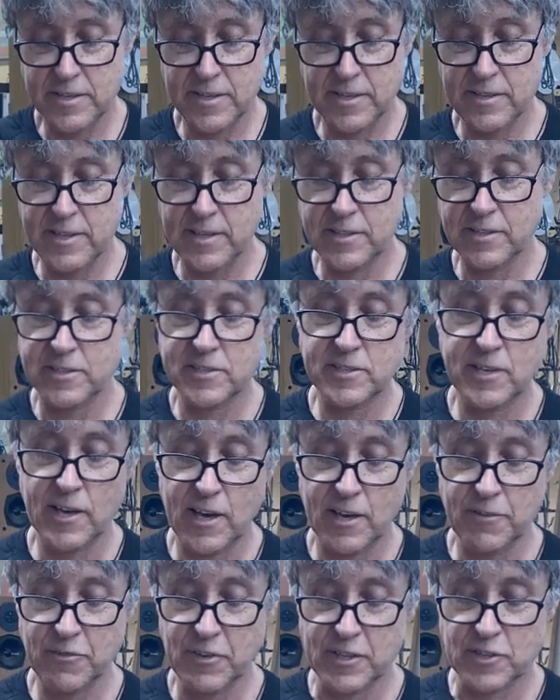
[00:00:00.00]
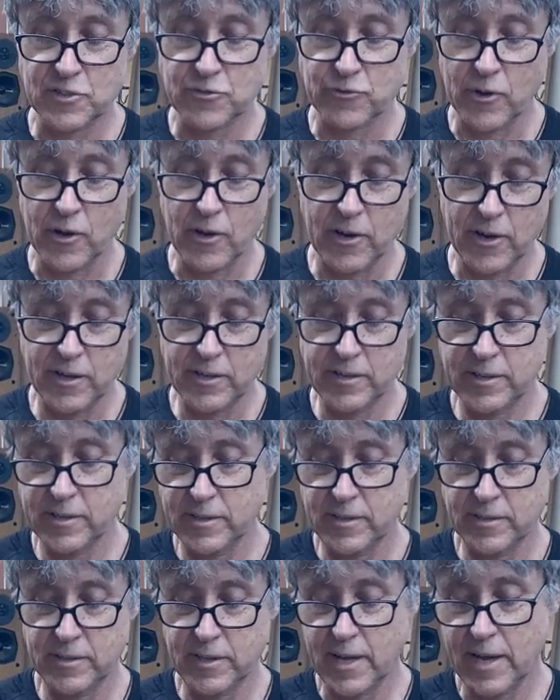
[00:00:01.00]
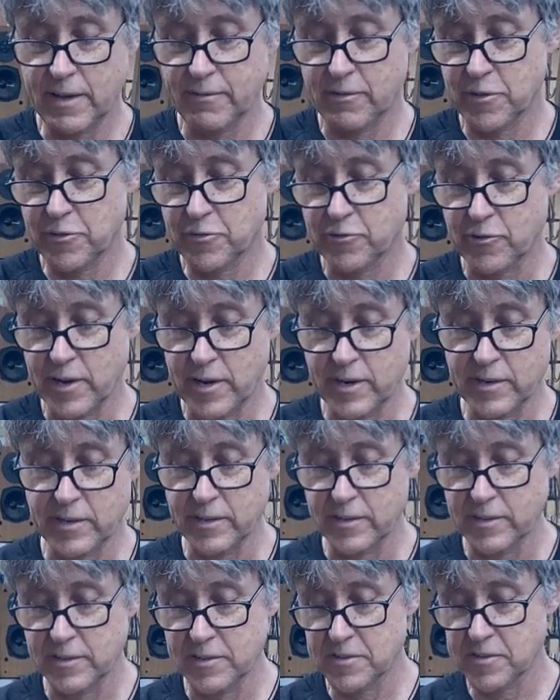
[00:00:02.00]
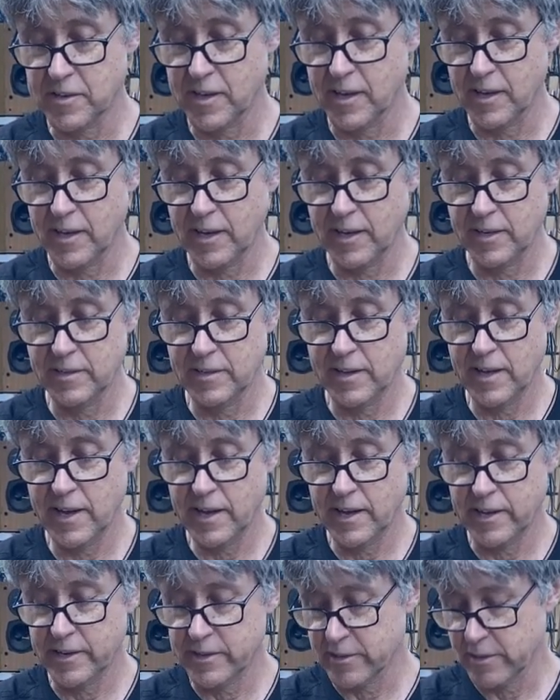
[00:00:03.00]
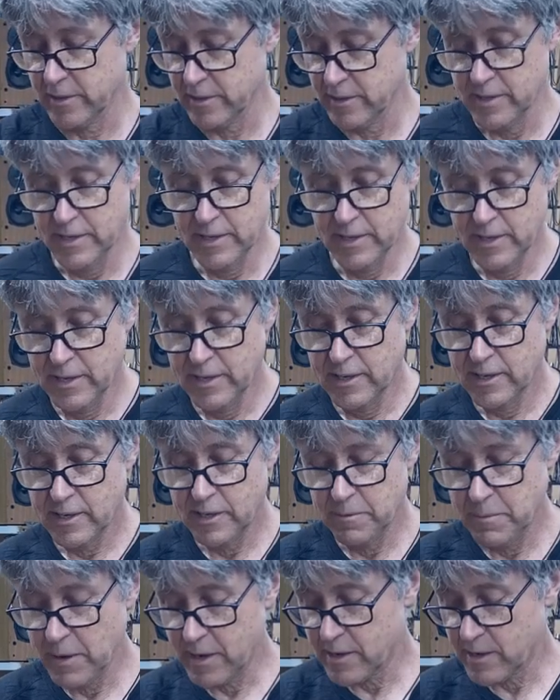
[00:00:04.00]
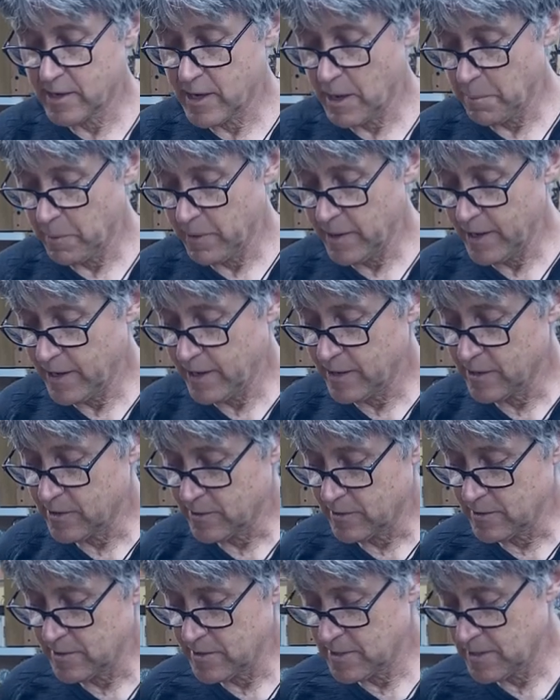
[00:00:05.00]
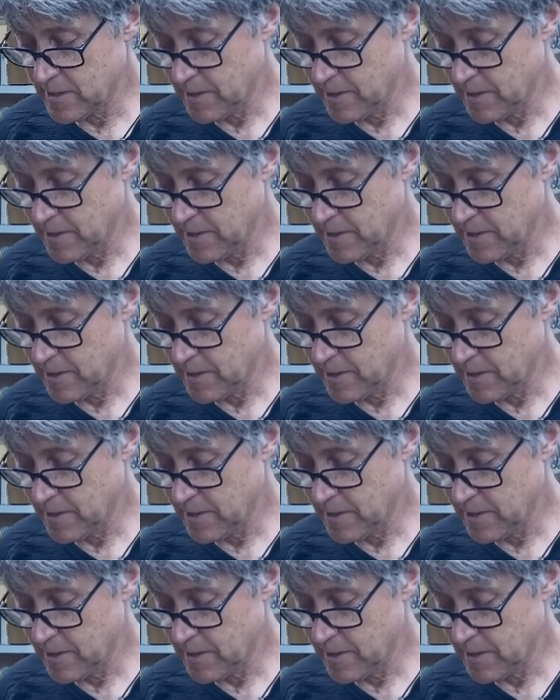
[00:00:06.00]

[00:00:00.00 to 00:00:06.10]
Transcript: here? They're just 1/2 inch rod, and they have a thread inside handle. Gonna make a couple handles,